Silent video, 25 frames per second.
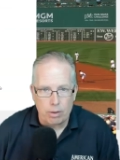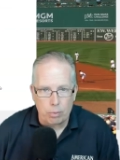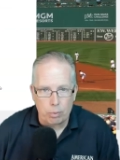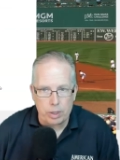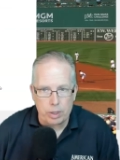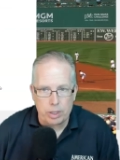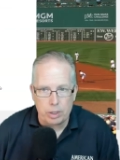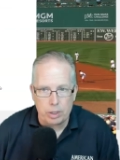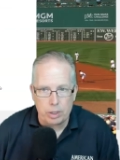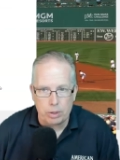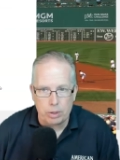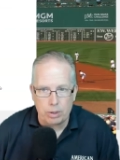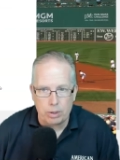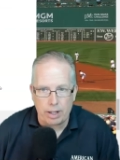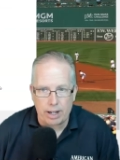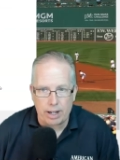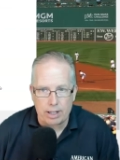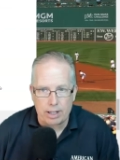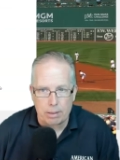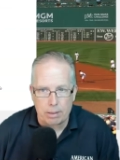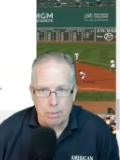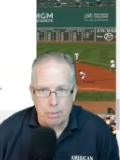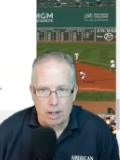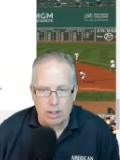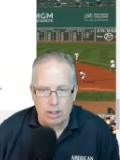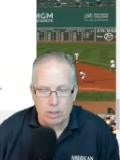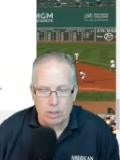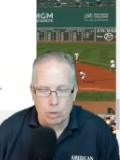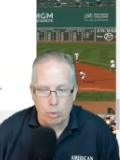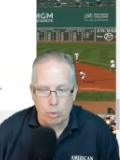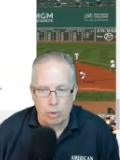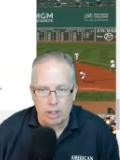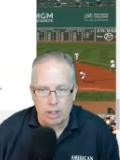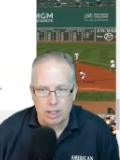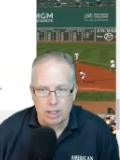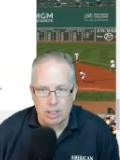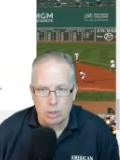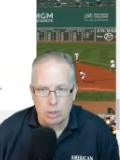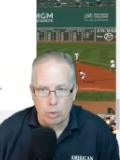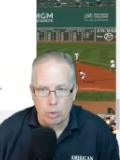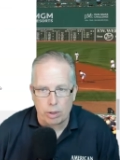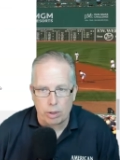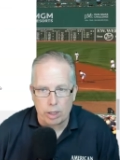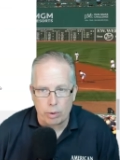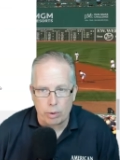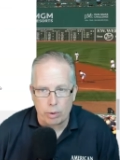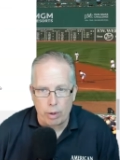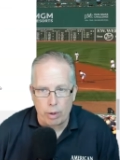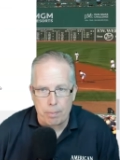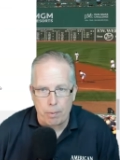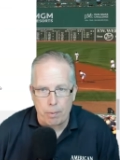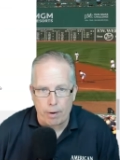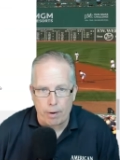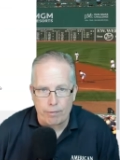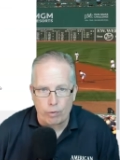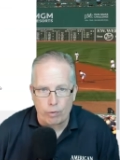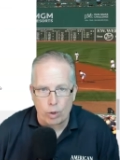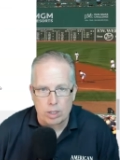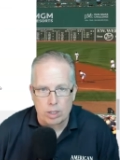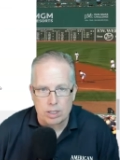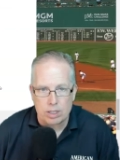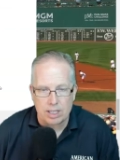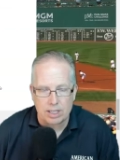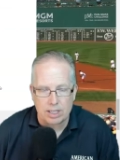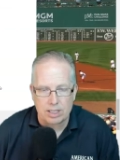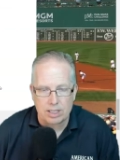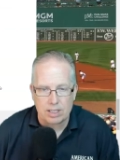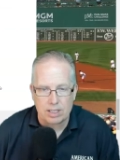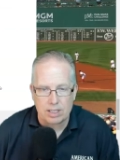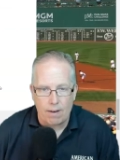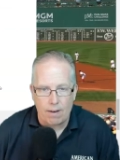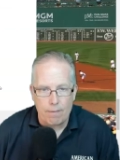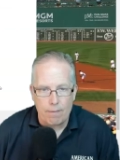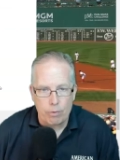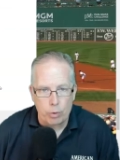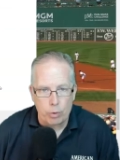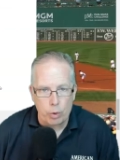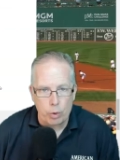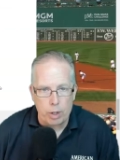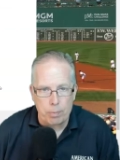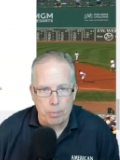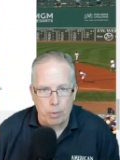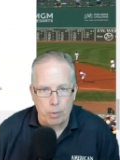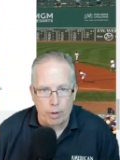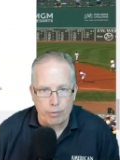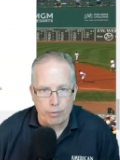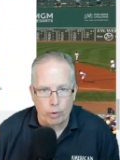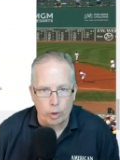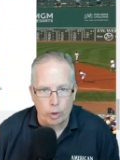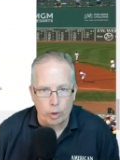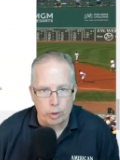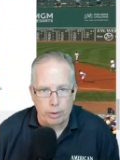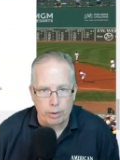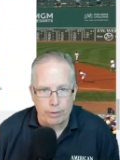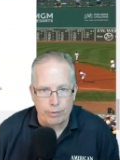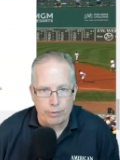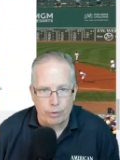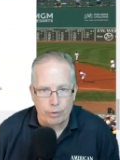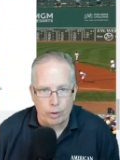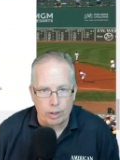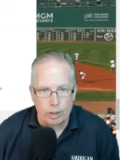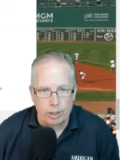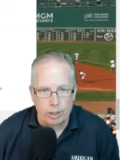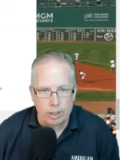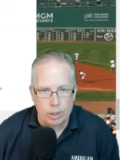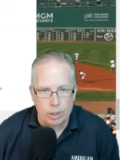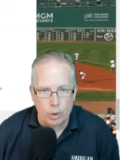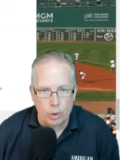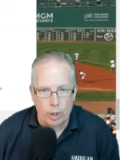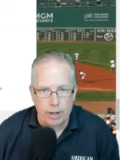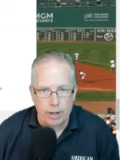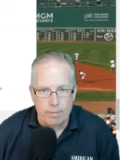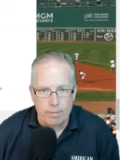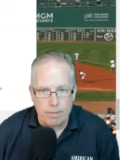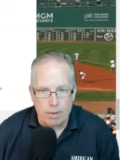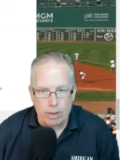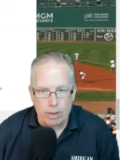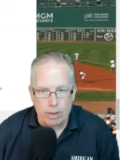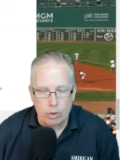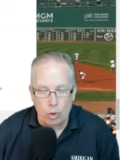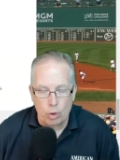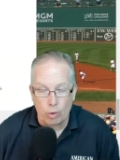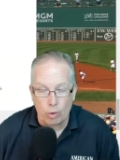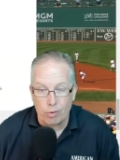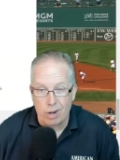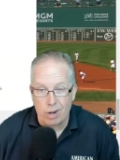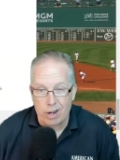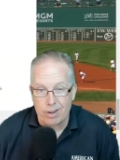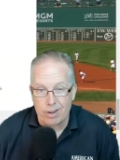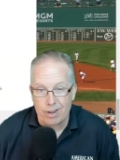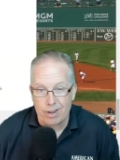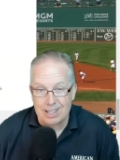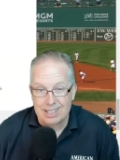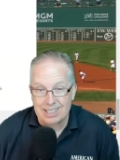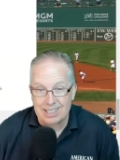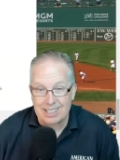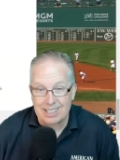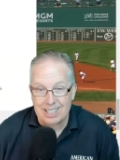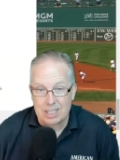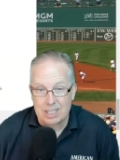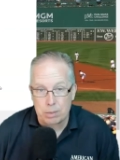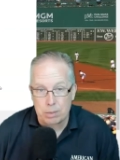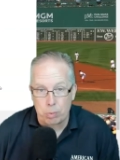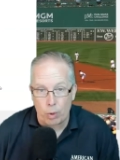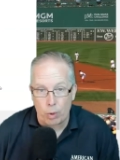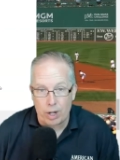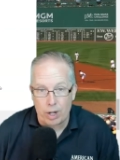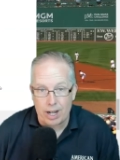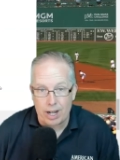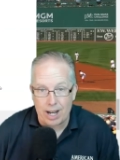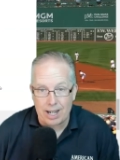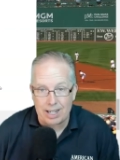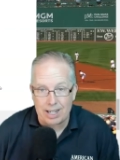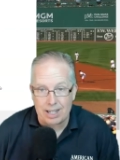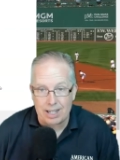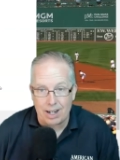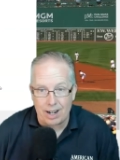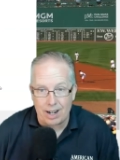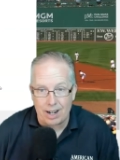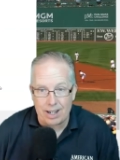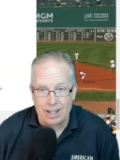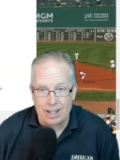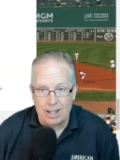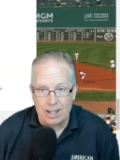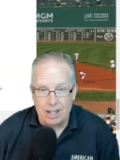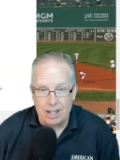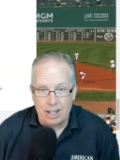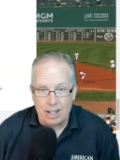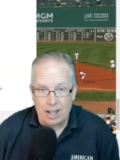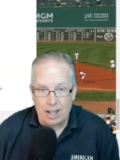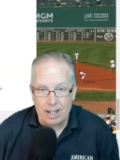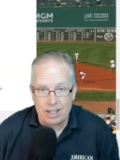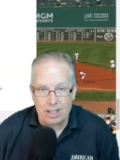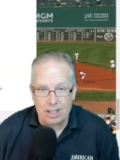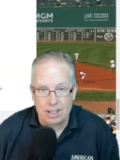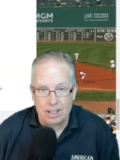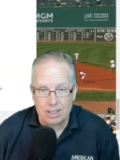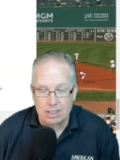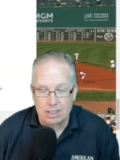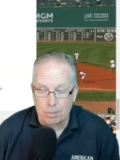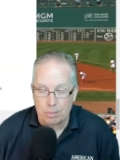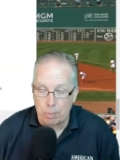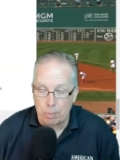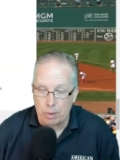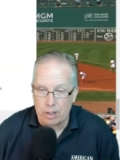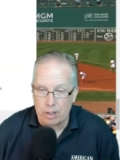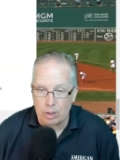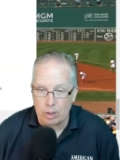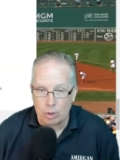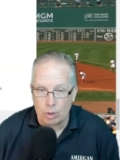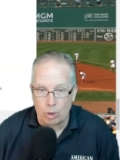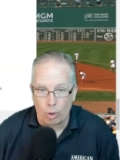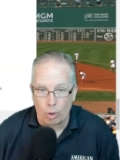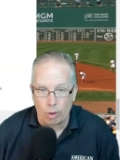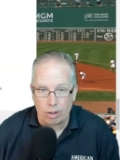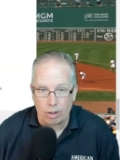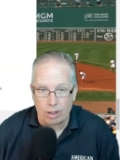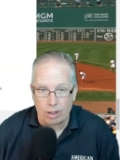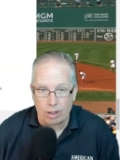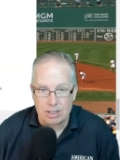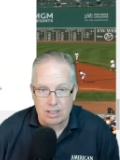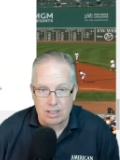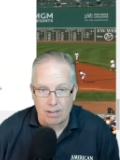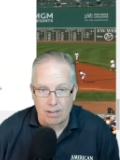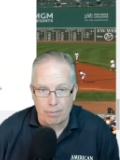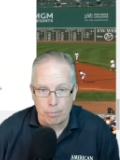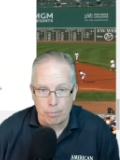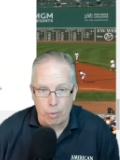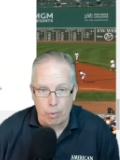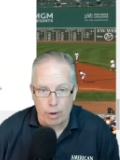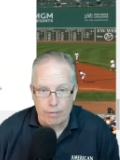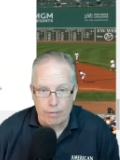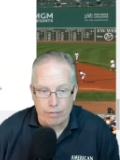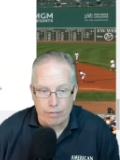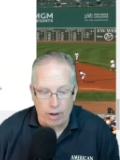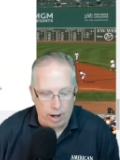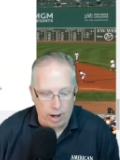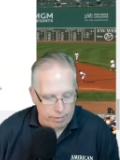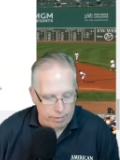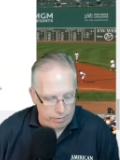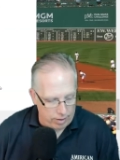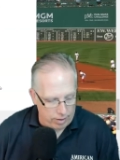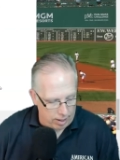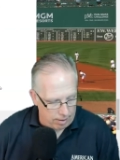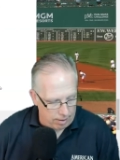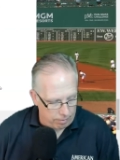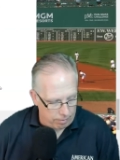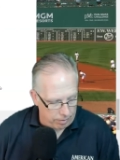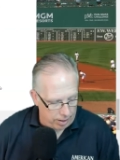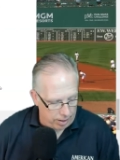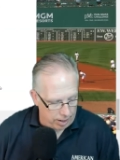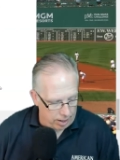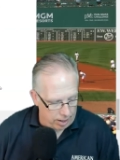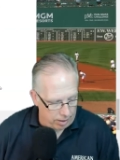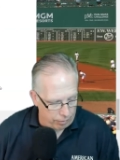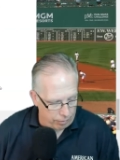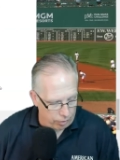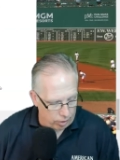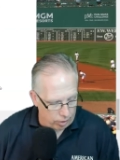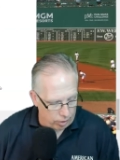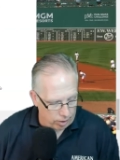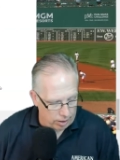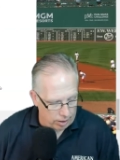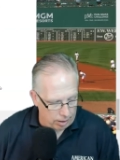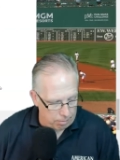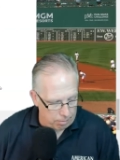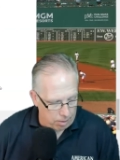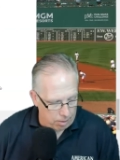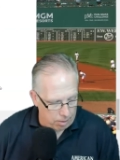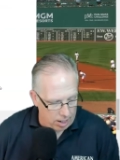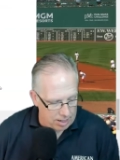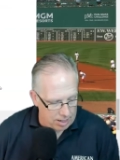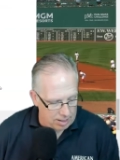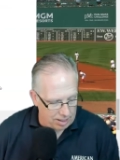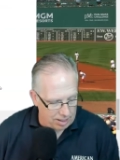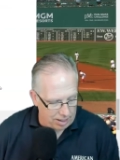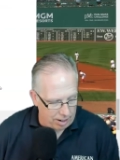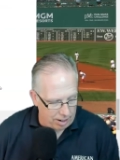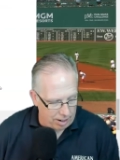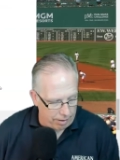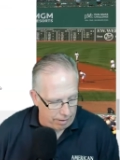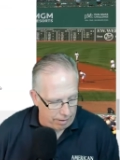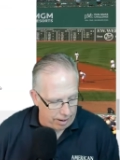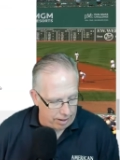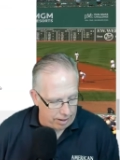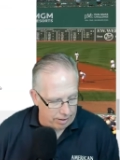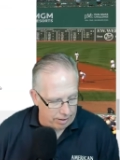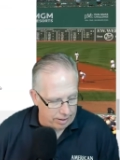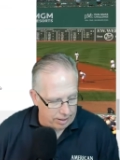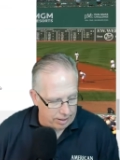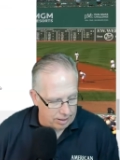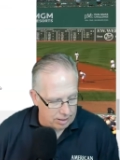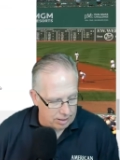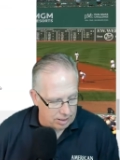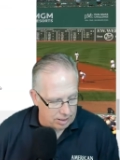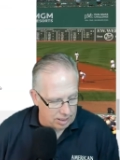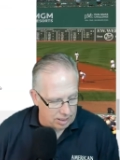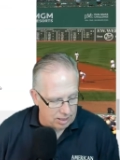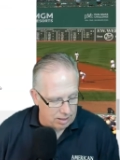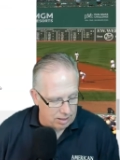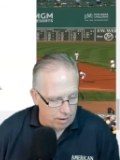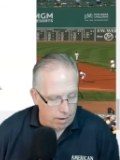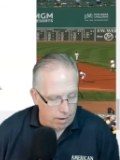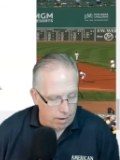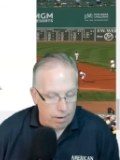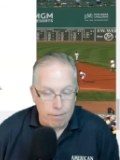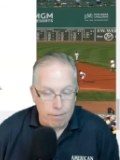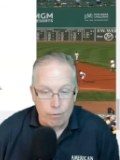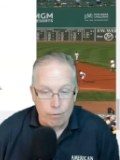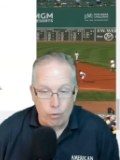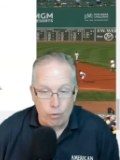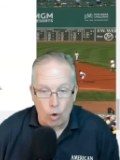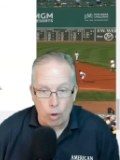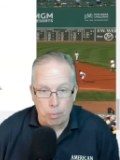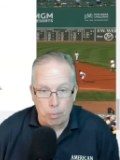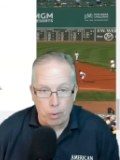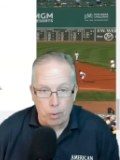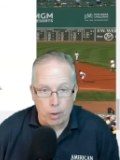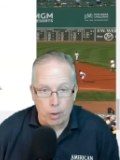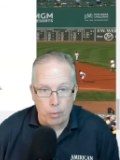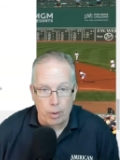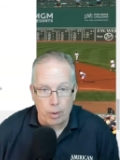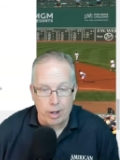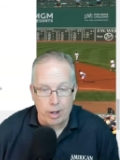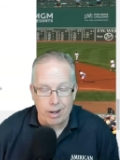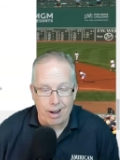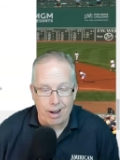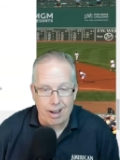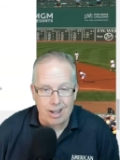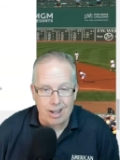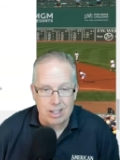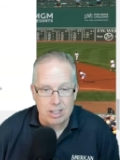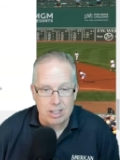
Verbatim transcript: We do like the Mariners winning this one 3.46, 3.43 for Detroit. The over under at 6.89, and that's a pretty low total at 7.5. And if you look at Mize's ERA on the season, 4.19.